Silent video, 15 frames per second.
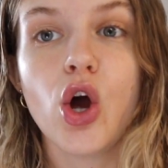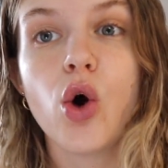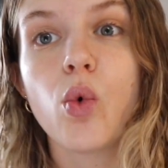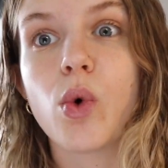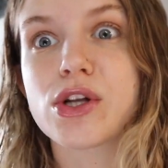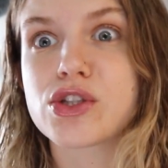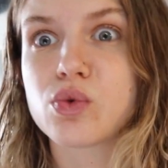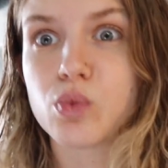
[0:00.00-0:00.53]

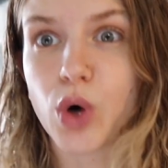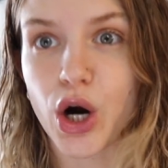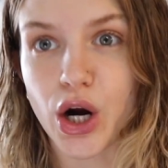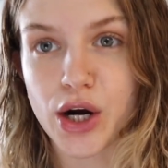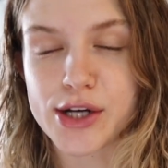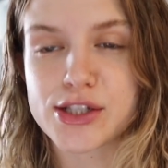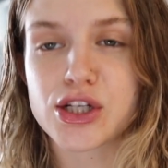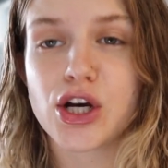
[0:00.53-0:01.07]
what's
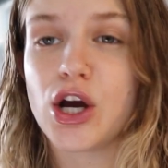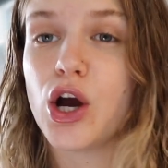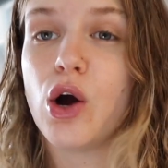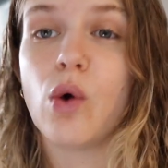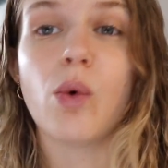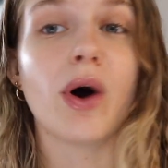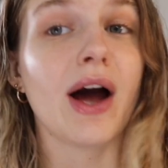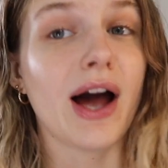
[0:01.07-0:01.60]
worked,
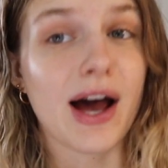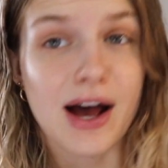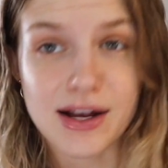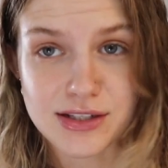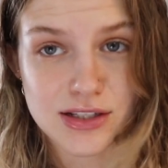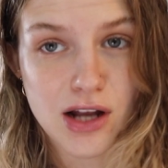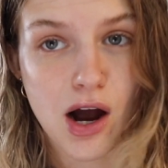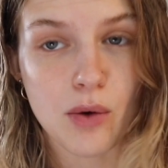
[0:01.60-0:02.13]
what
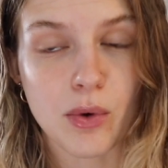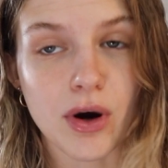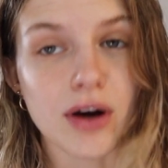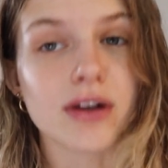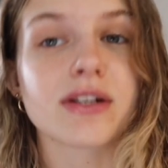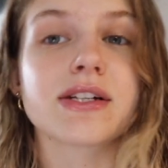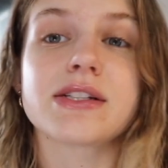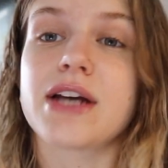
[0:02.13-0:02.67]
has not
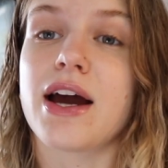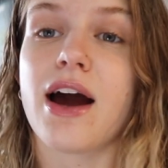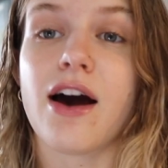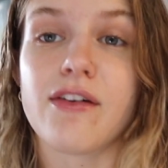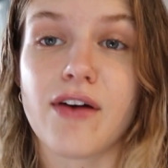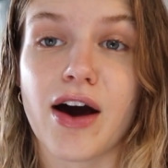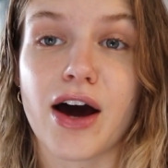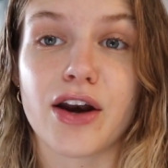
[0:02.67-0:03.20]
worked, because I
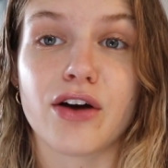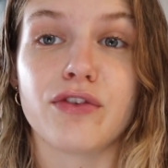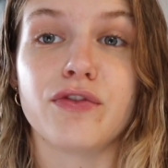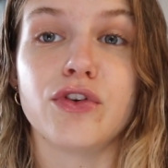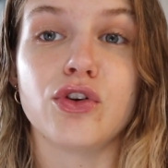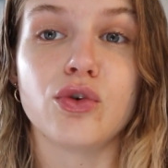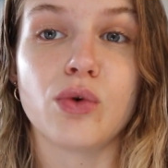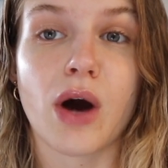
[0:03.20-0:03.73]
have had a
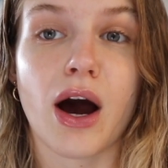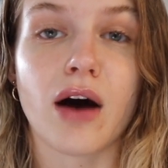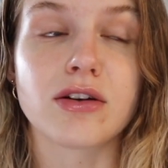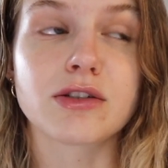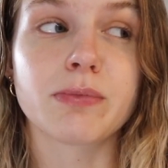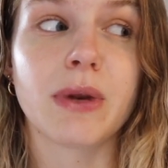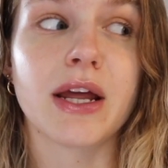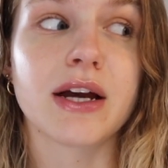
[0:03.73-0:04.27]
few
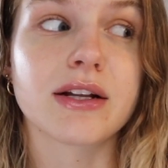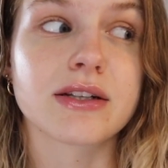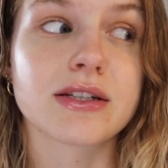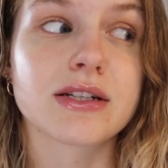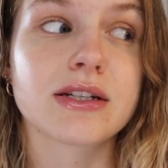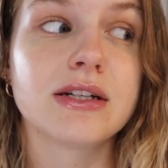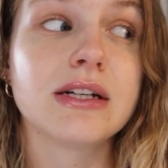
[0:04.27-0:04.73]
houseplants